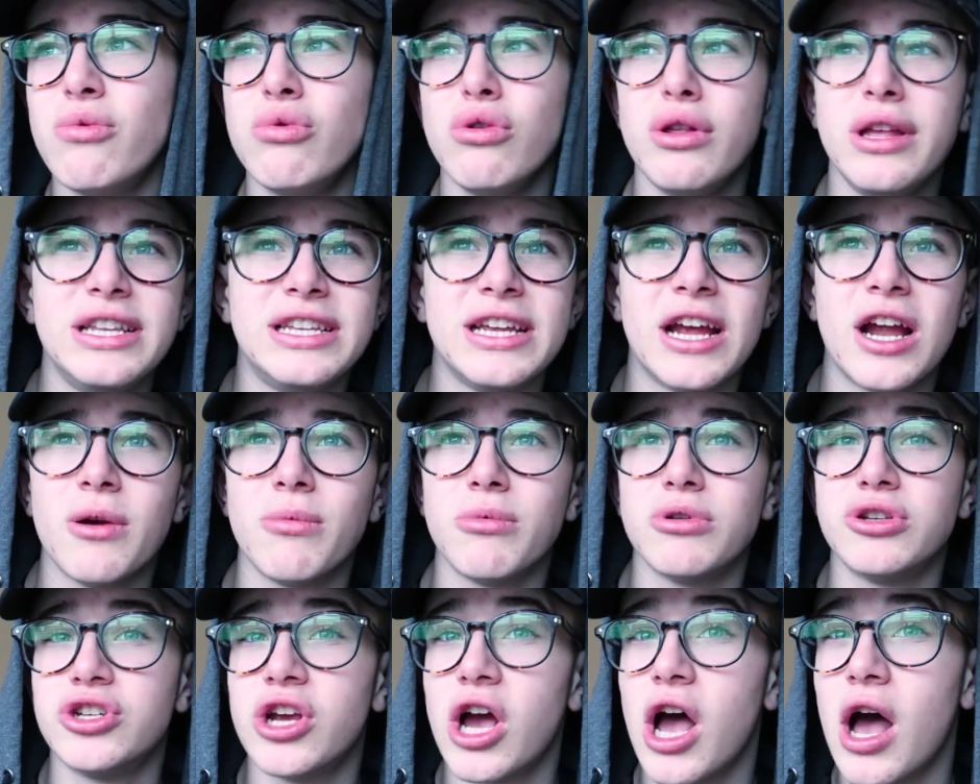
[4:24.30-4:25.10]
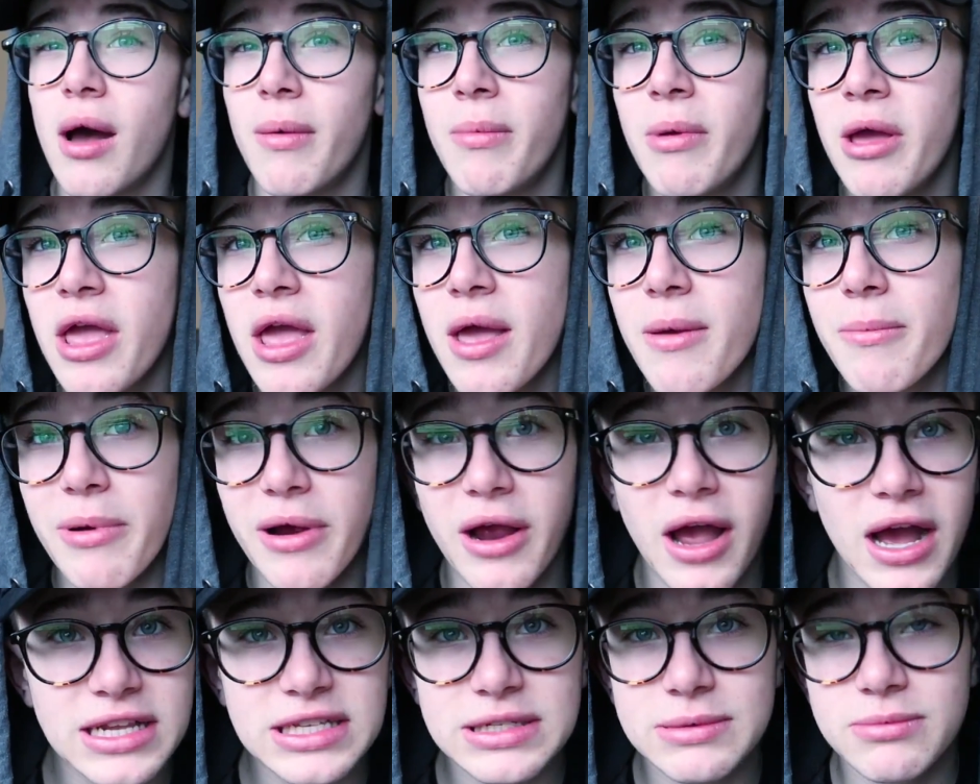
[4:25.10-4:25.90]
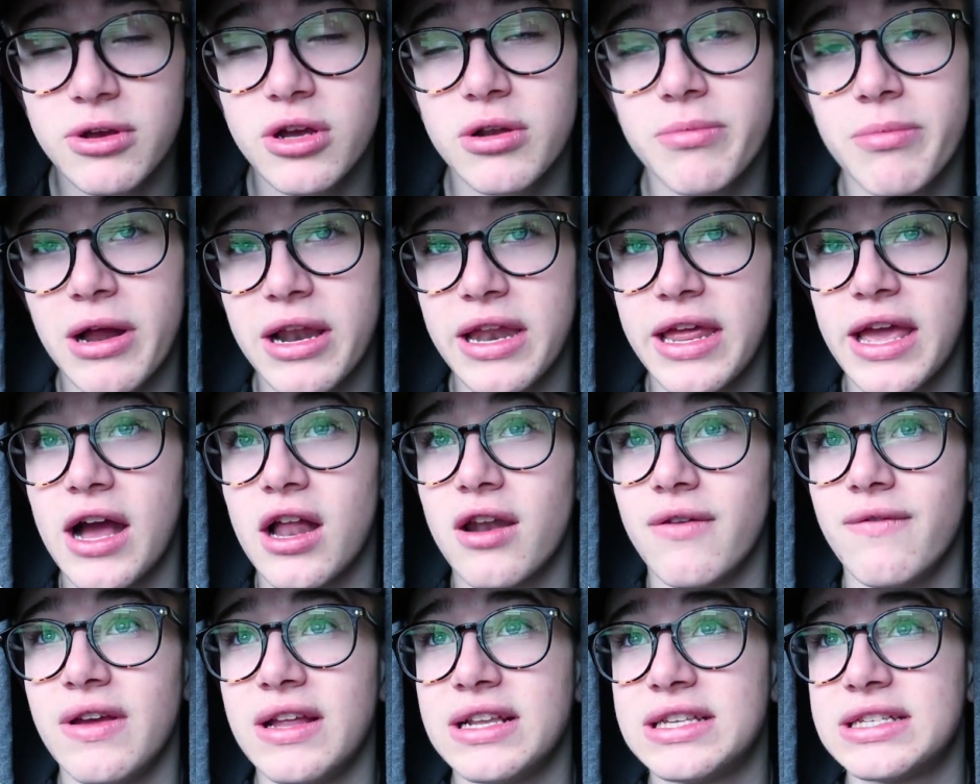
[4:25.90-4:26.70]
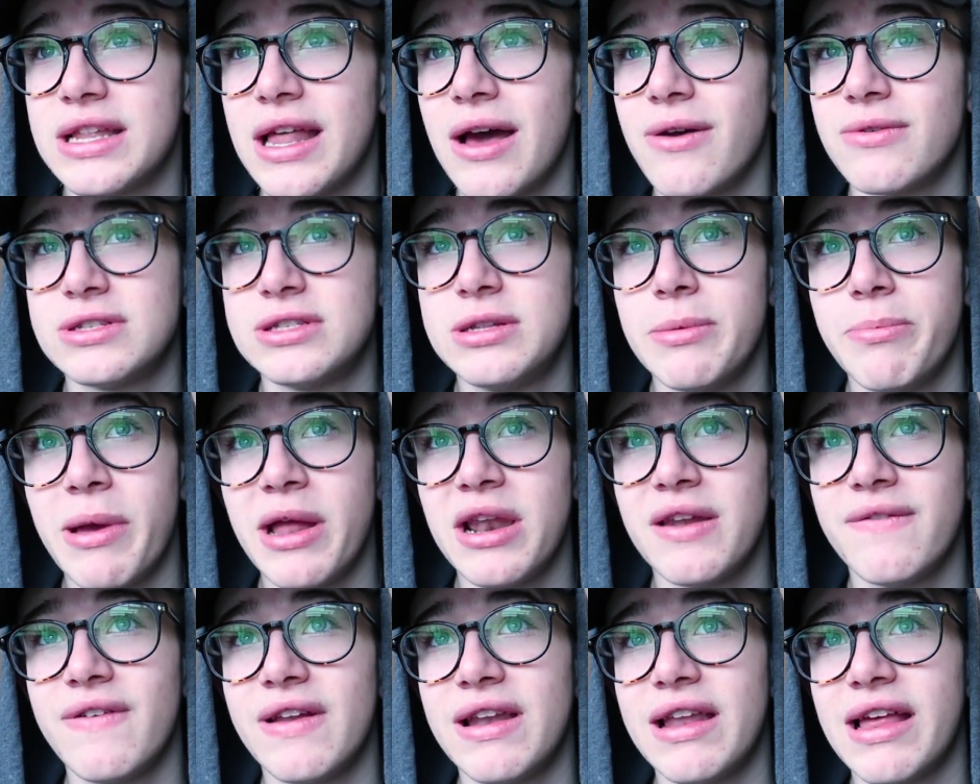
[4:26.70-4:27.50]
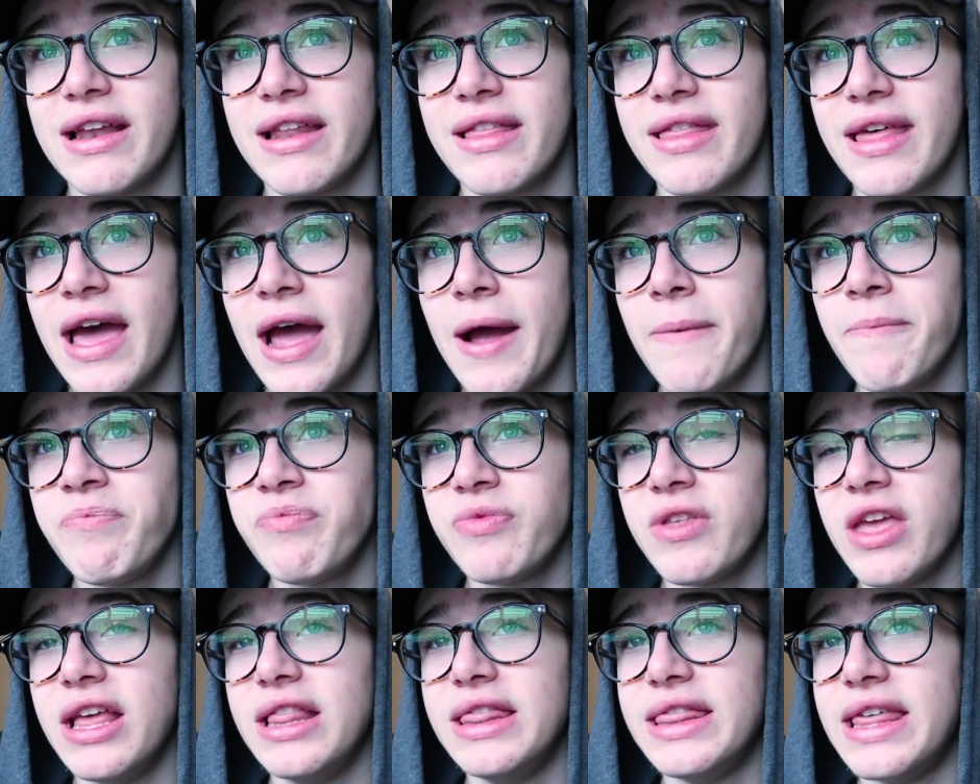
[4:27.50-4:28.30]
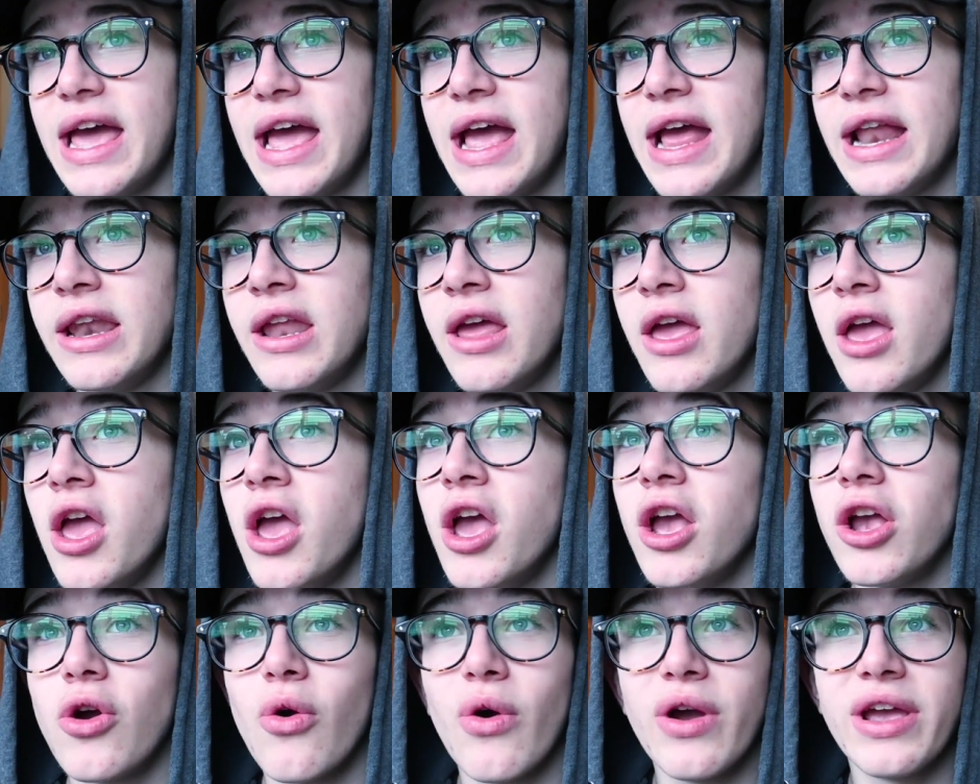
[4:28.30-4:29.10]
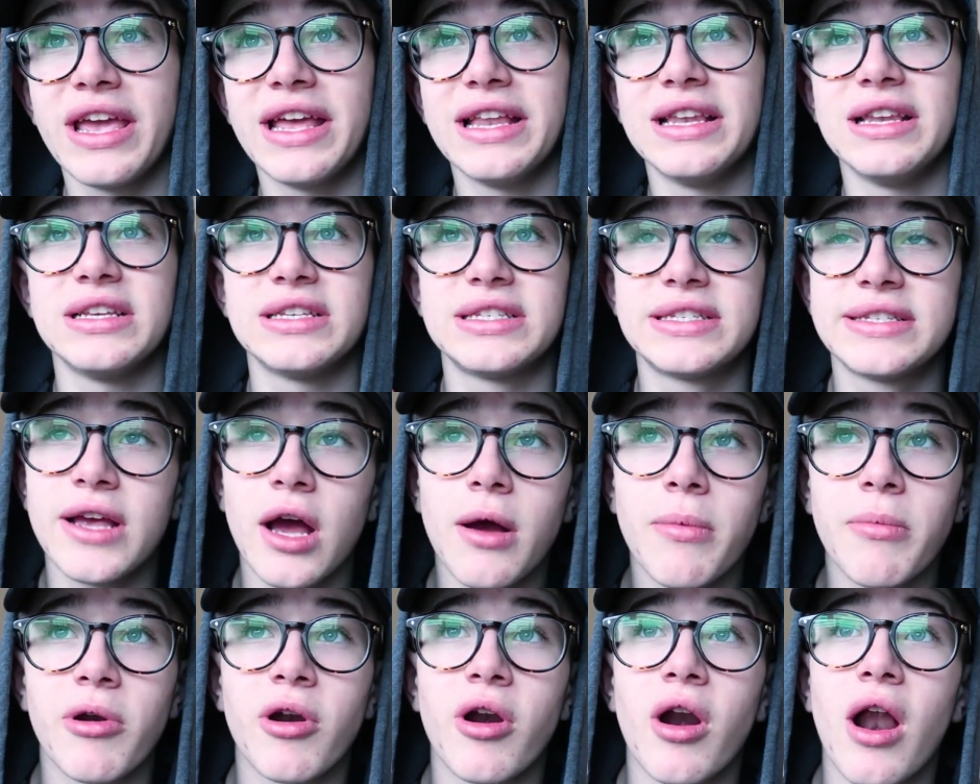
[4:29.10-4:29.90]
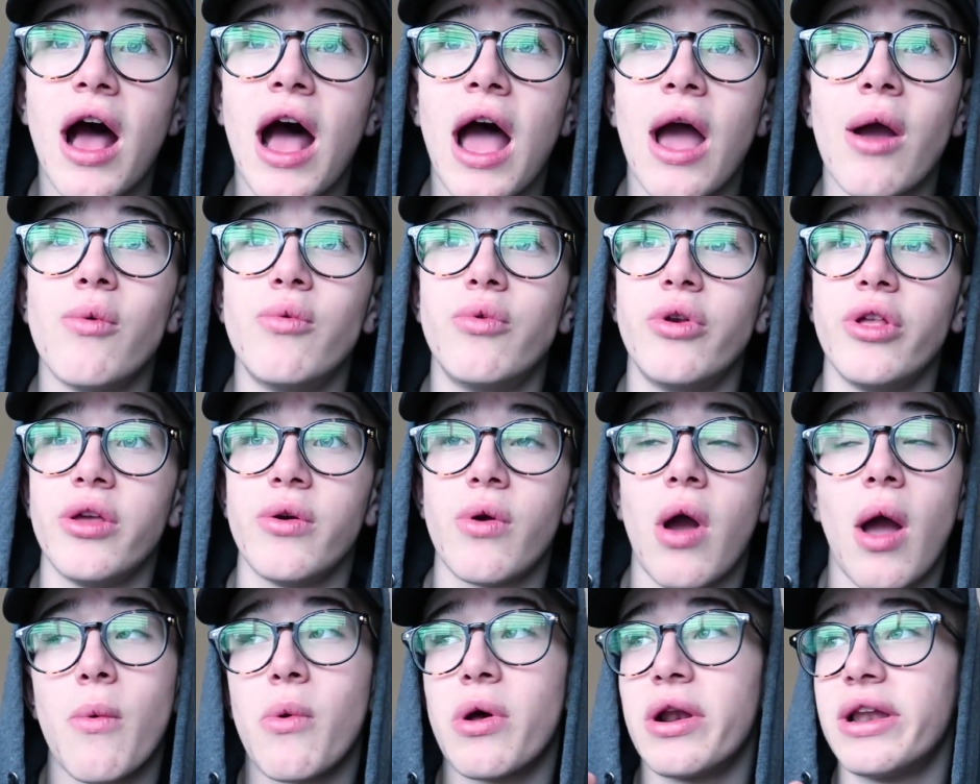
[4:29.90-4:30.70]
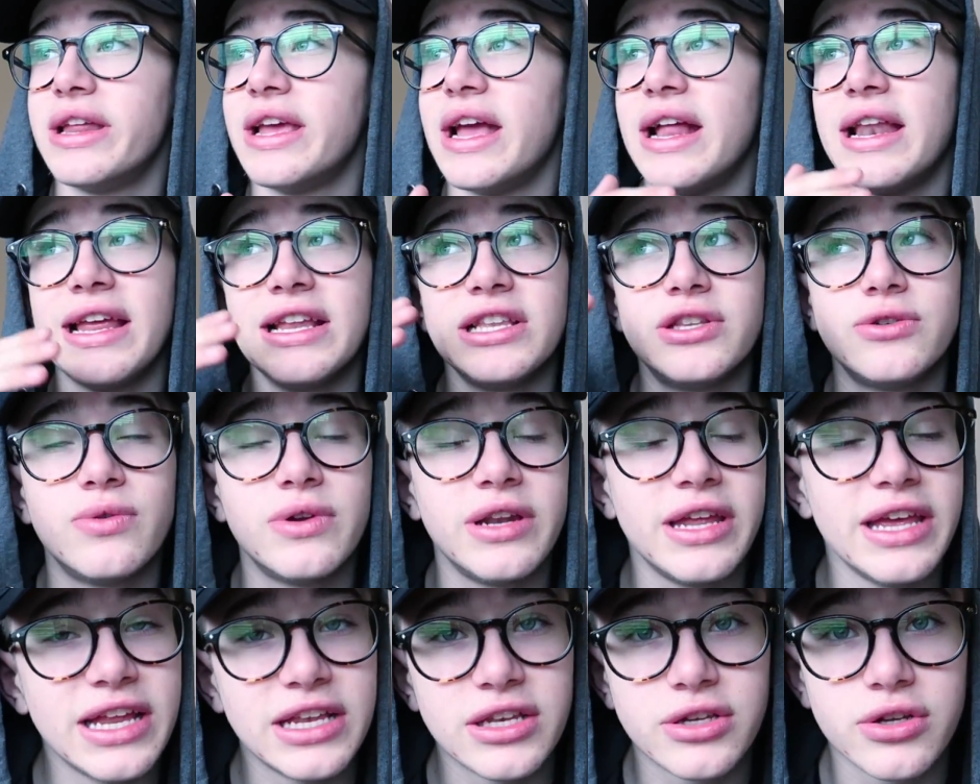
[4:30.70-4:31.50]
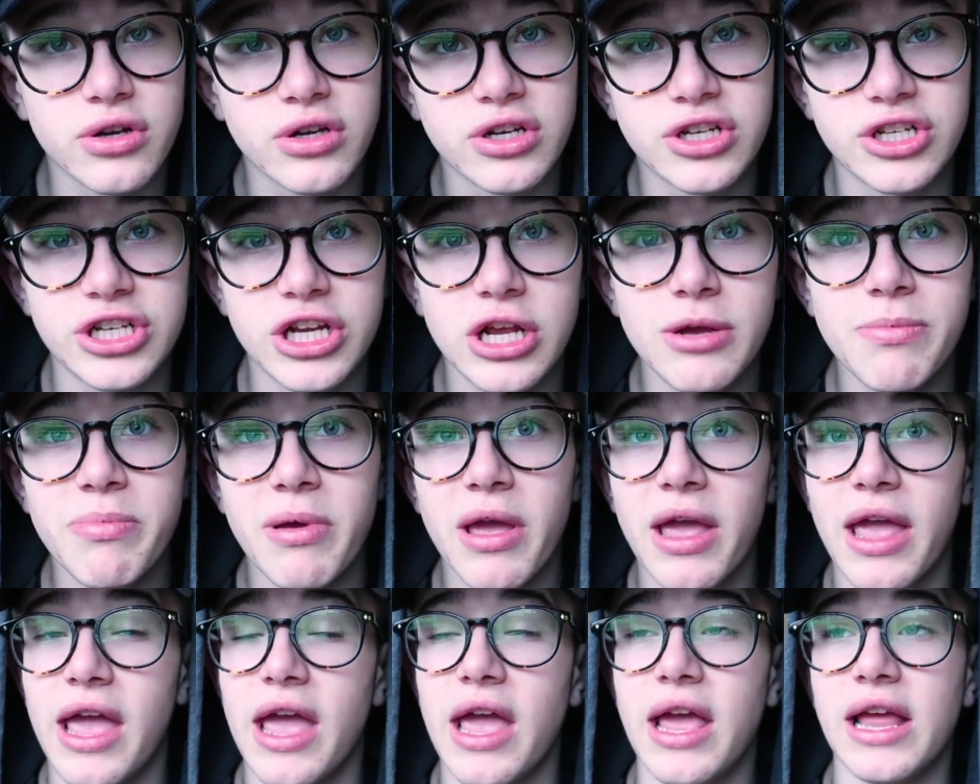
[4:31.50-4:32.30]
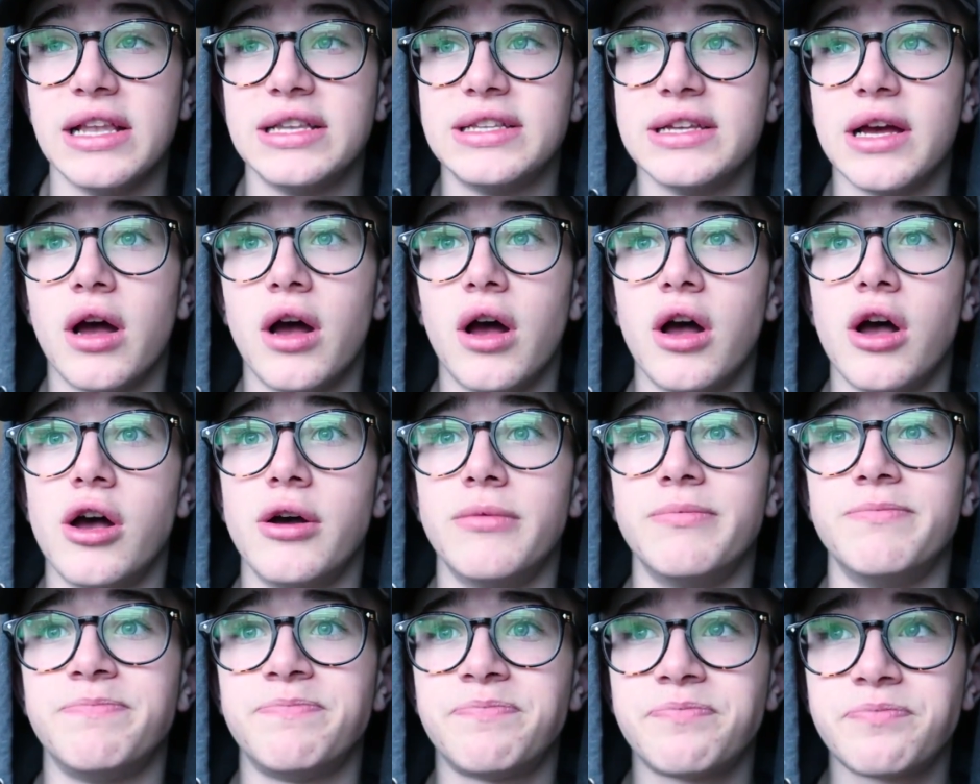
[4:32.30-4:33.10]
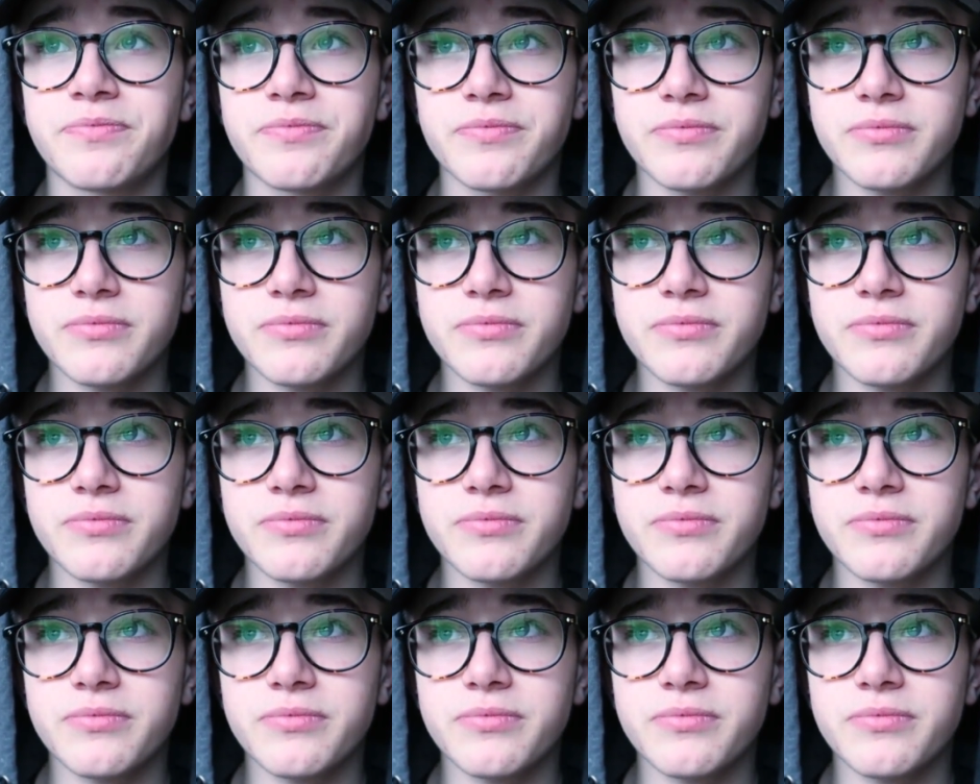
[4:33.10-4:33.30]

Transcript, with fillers: really terrible job, but got some good money out of it, so that was the benefit out of that. And then going into summer, I really, I wanted to get into an internship, and um,